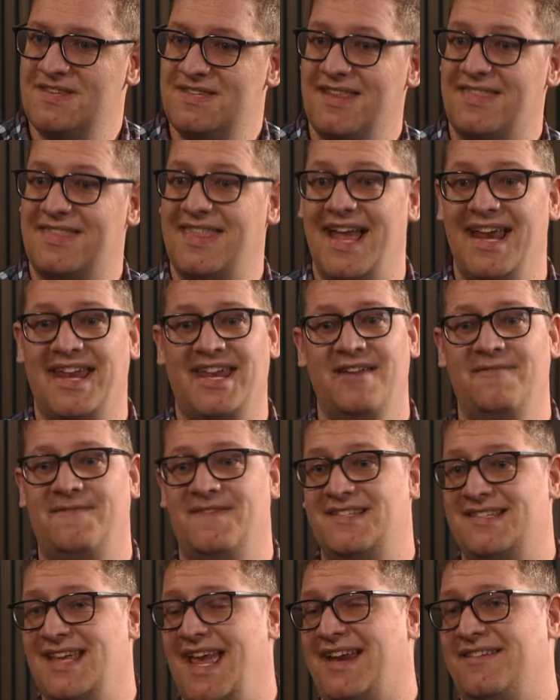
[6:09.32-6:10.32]
So thank you
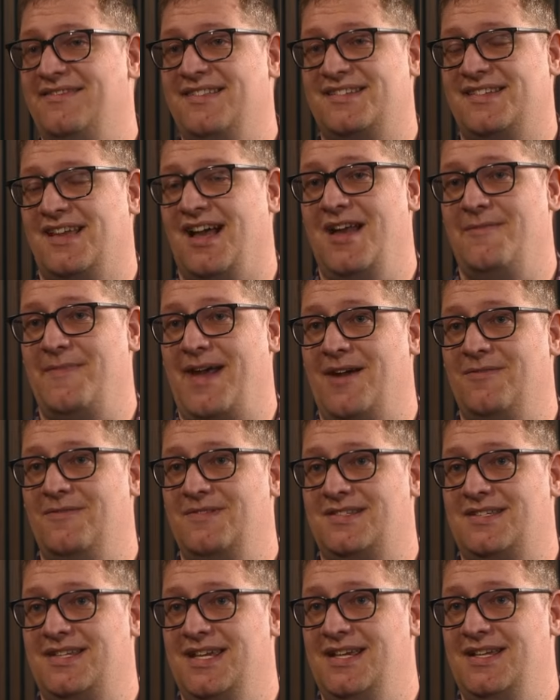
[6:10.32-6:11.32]
for taking the time
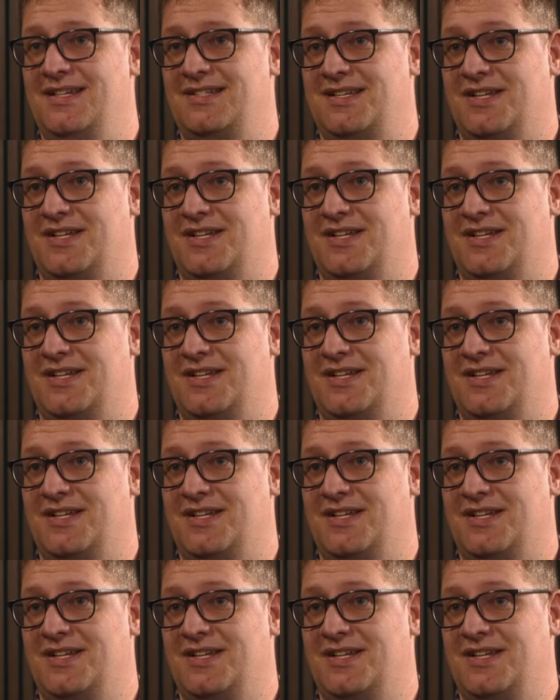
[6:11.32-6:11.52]
out to,